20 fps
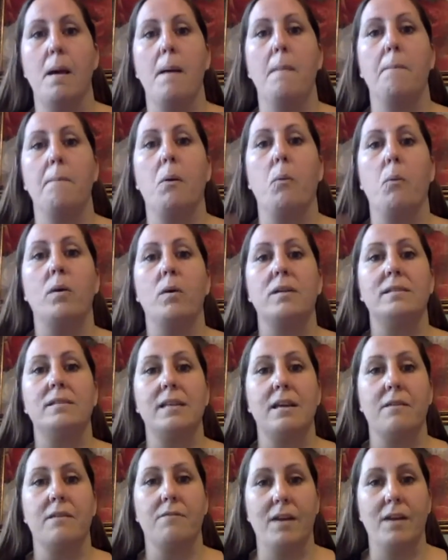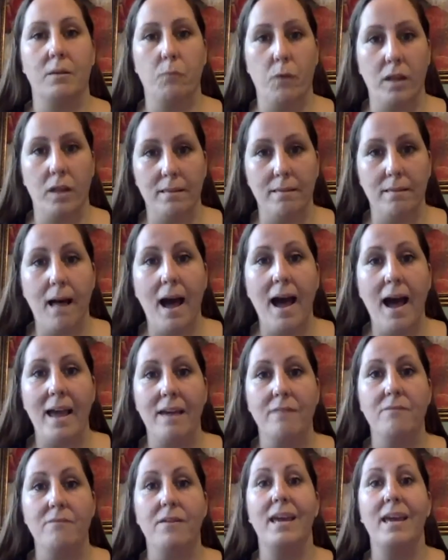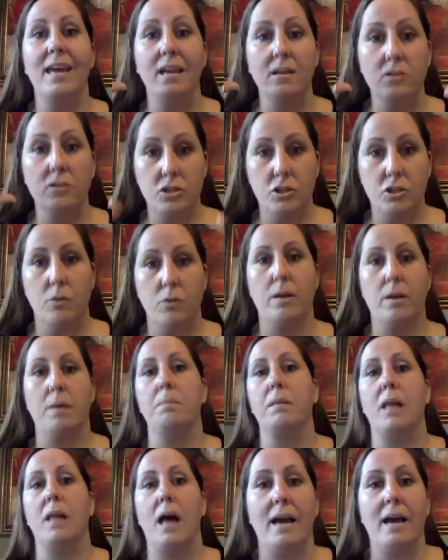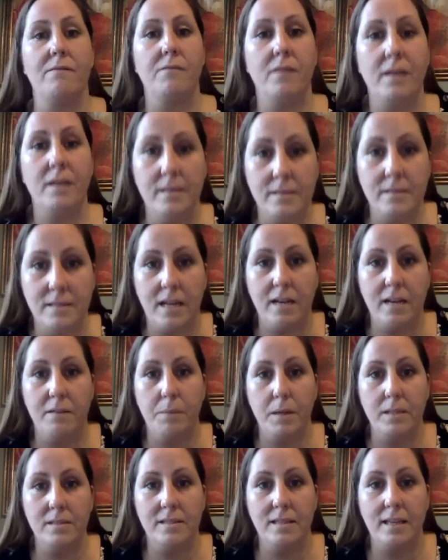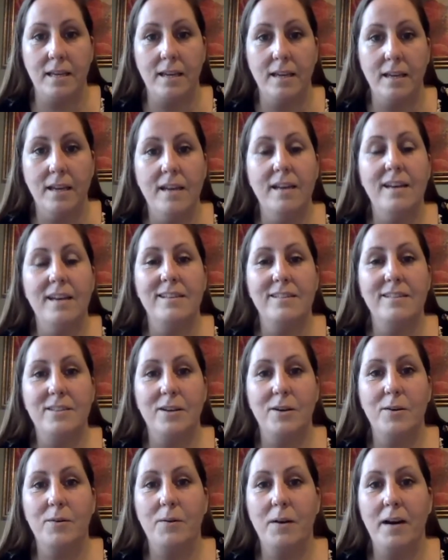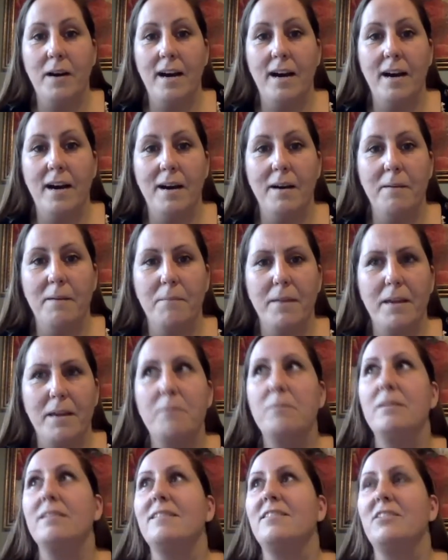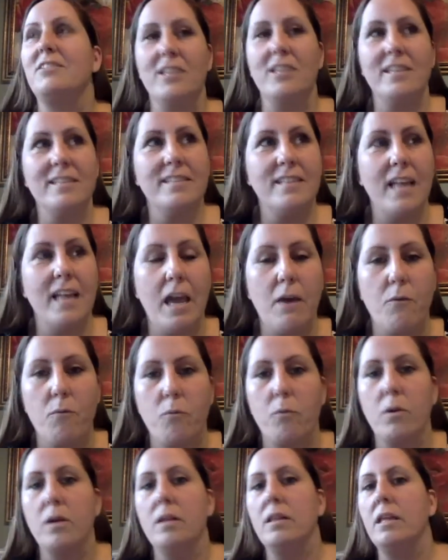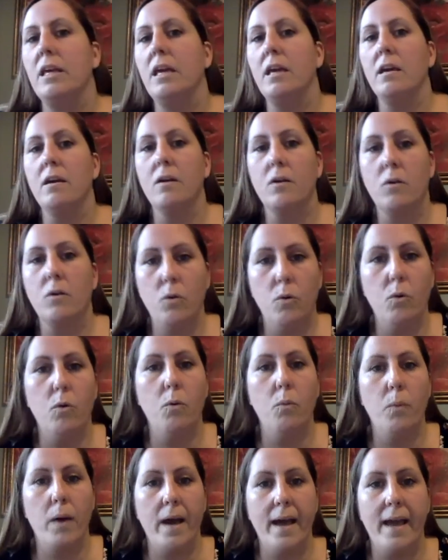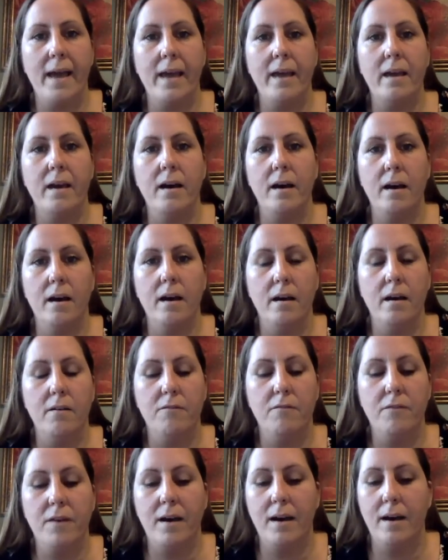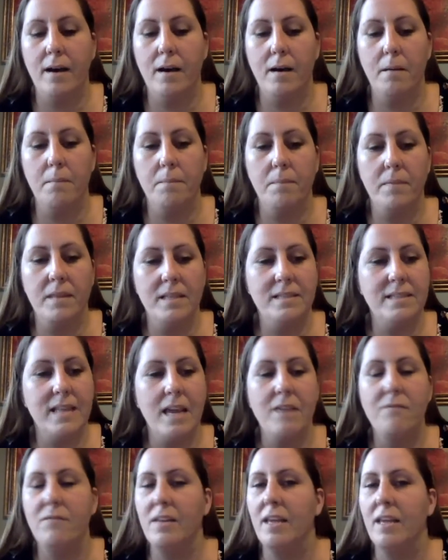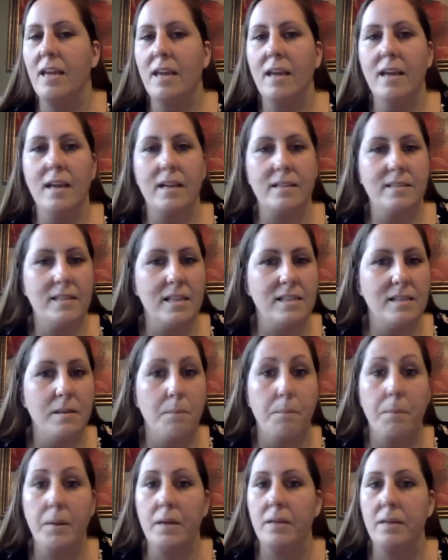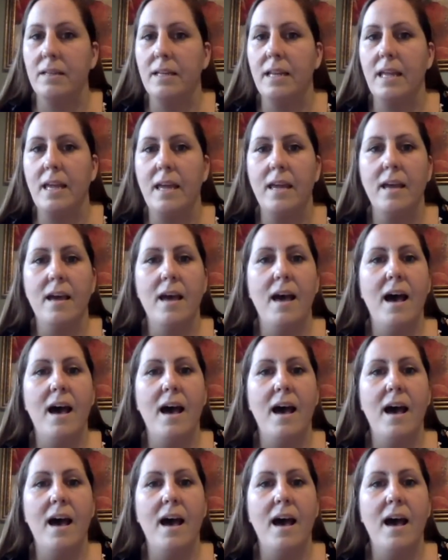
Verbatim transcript: But once the event went live, it showed up live inside okay. of Buncee. So um, it was just a really cool way of um, the safety, accessibility,